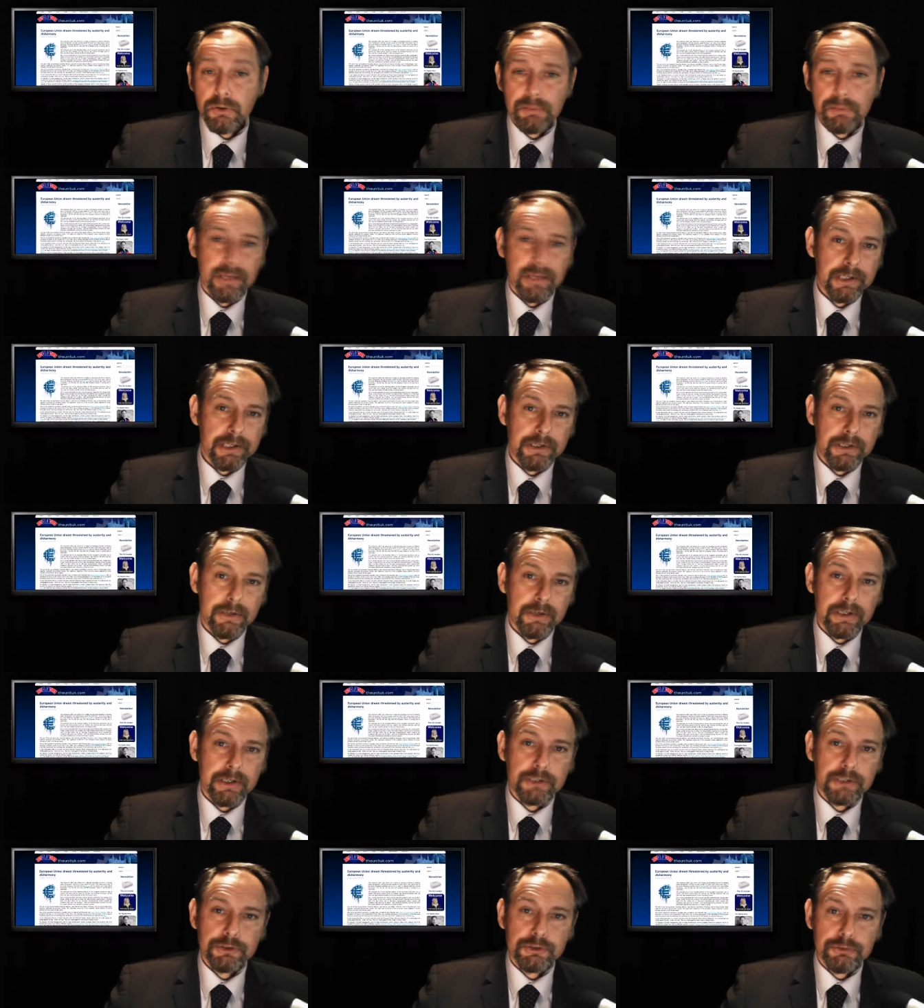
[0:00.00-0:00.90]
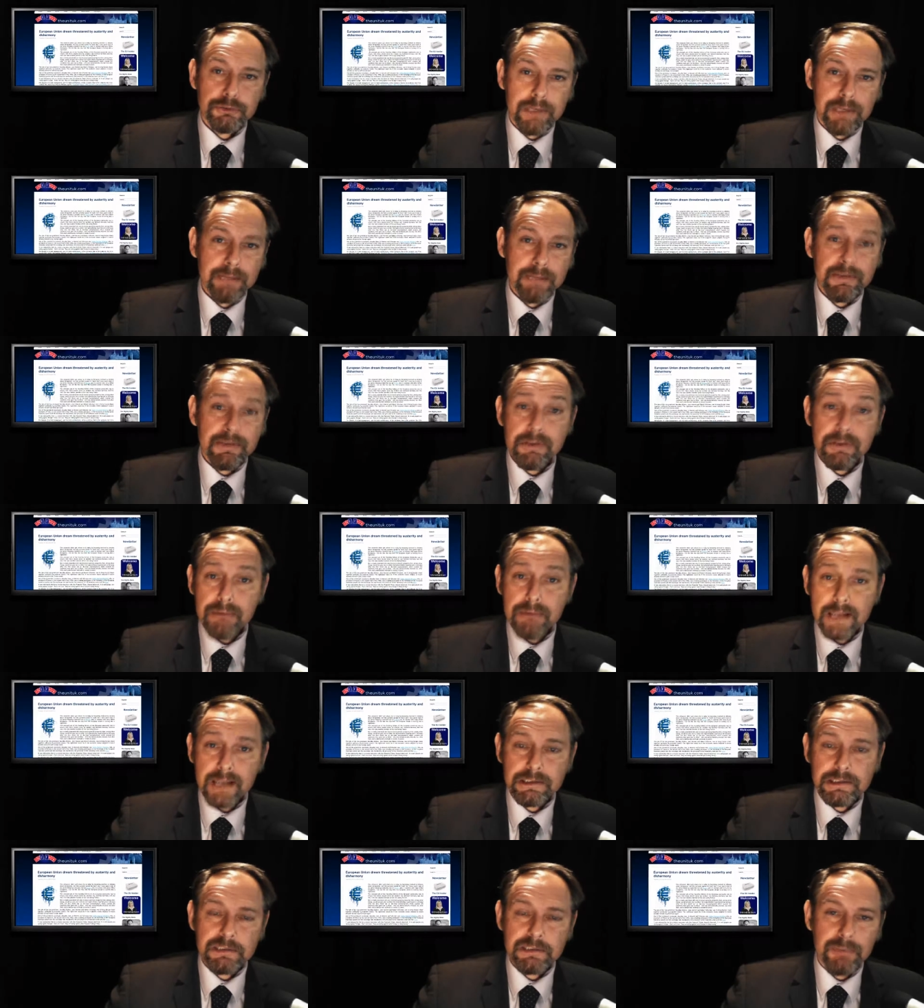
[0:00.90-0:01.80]
European Union dream
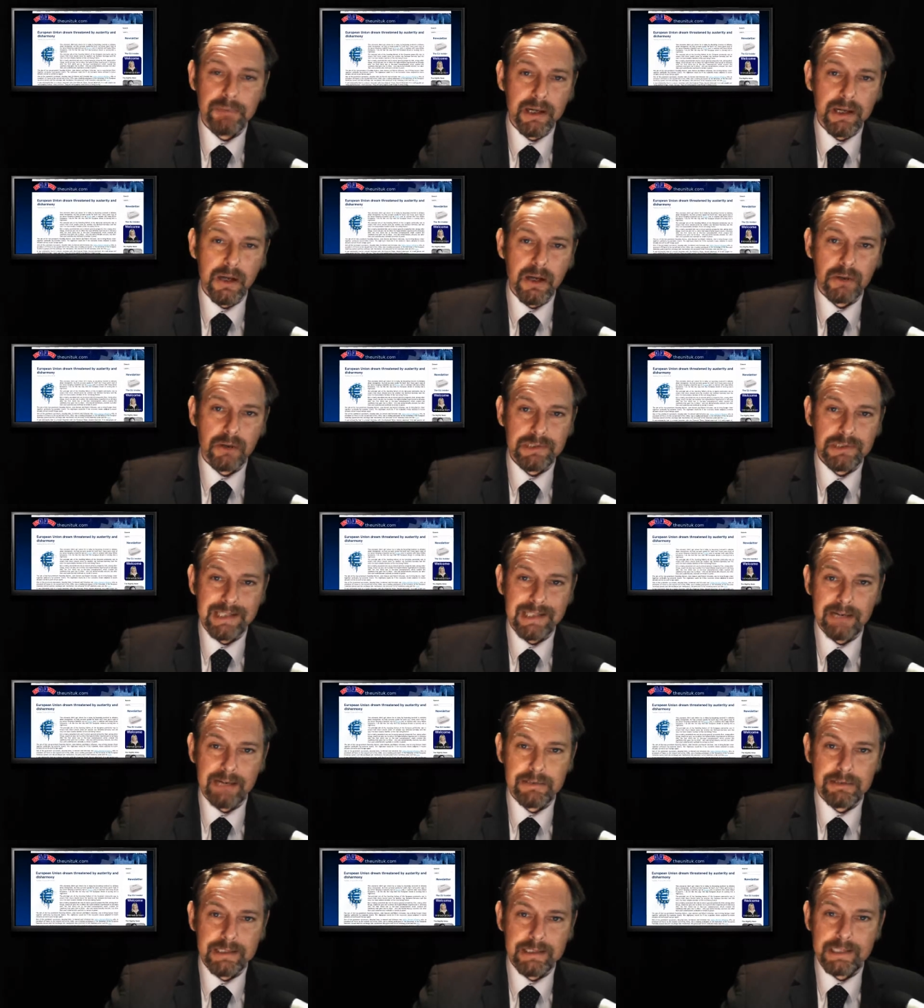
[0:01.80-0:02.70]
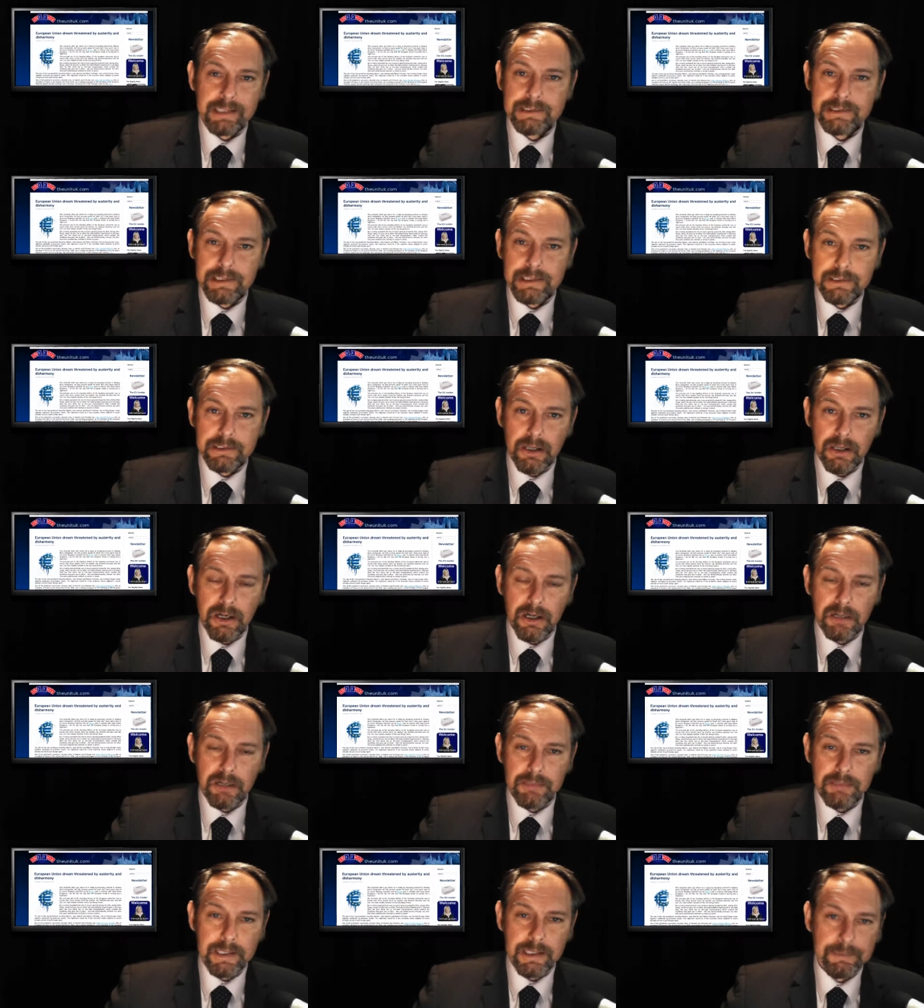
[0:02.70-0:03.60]
threatened by austerity and
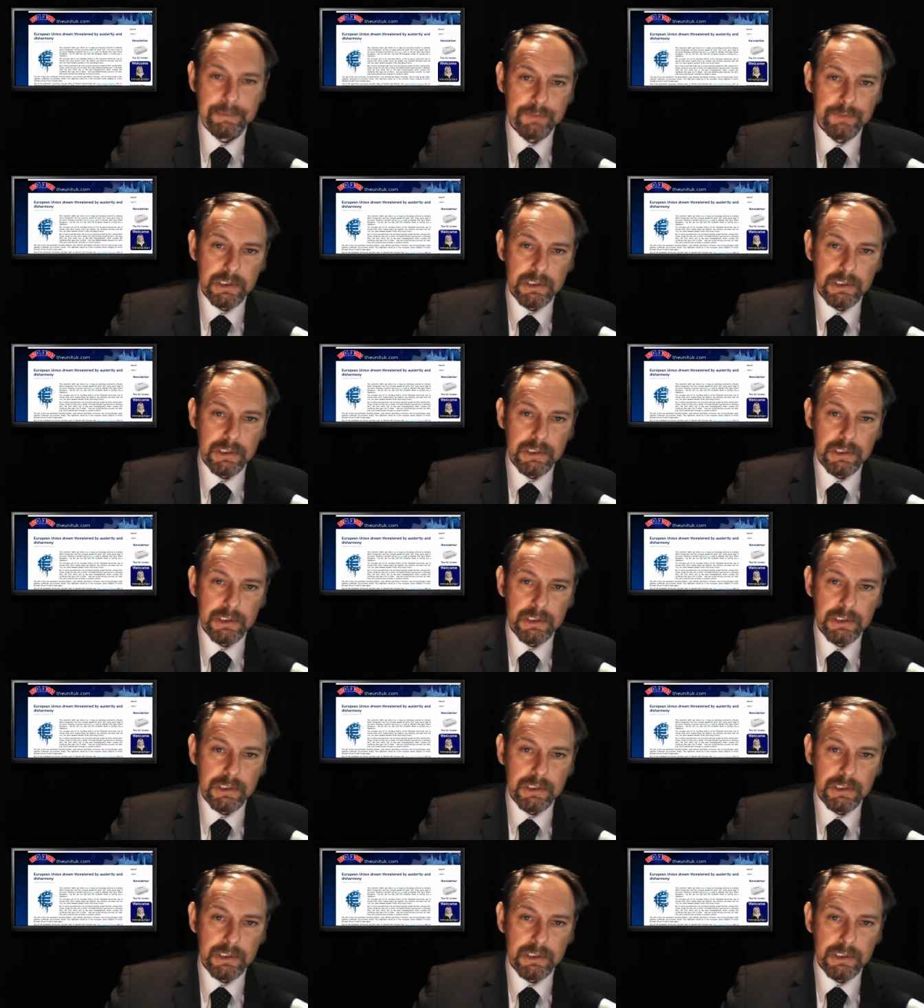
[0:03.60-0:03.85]
disharmony.